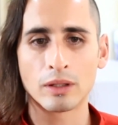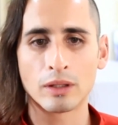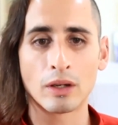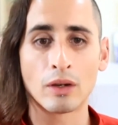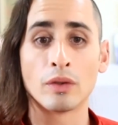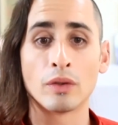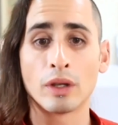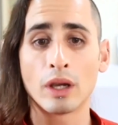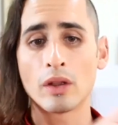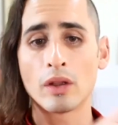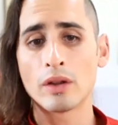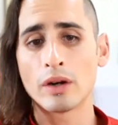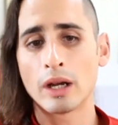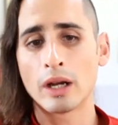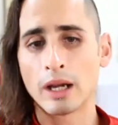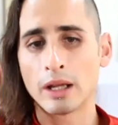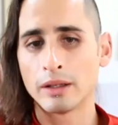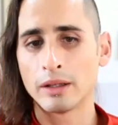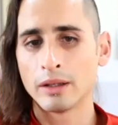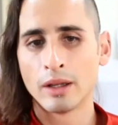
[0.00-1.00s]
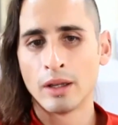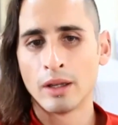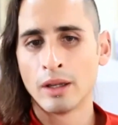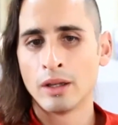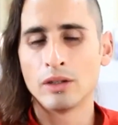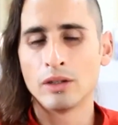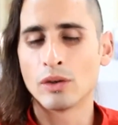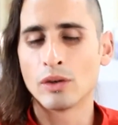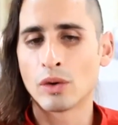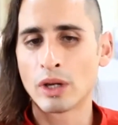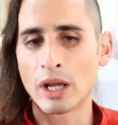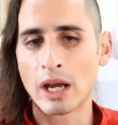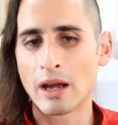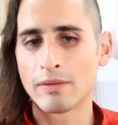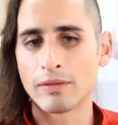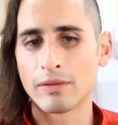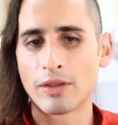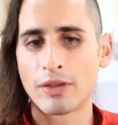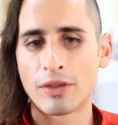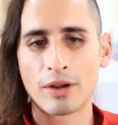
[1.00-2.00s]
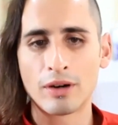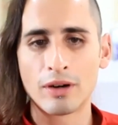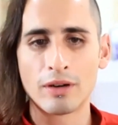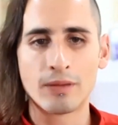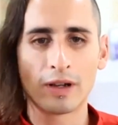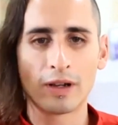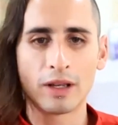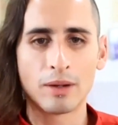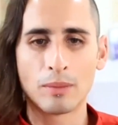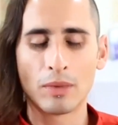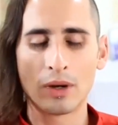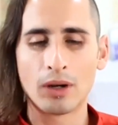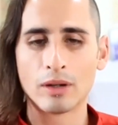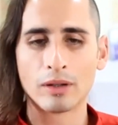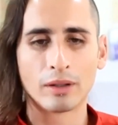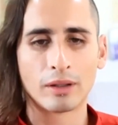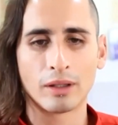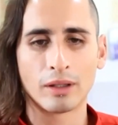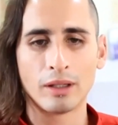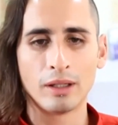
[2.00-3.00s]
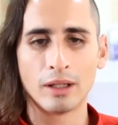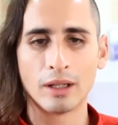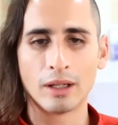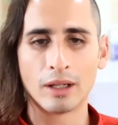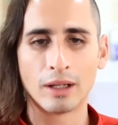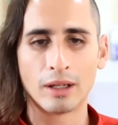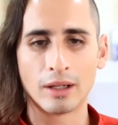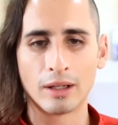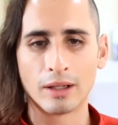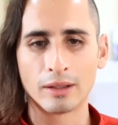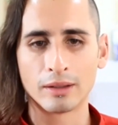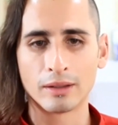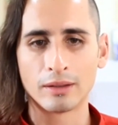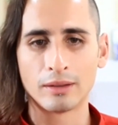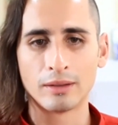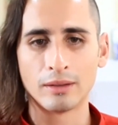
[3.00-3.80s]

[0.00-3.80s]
And on the other hand, you could have a Theravada monk in a